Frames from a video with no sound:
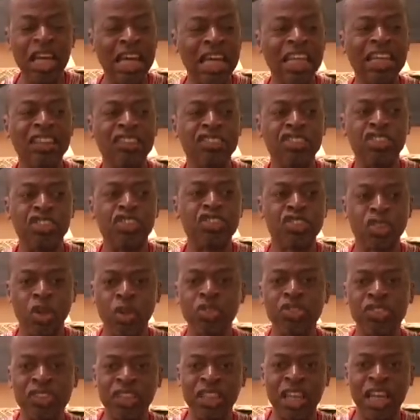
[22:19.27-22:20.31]
is
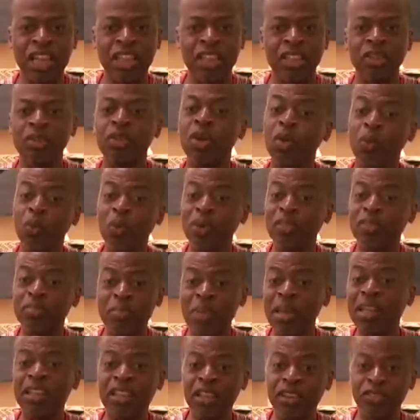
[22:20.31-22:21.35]
associated with many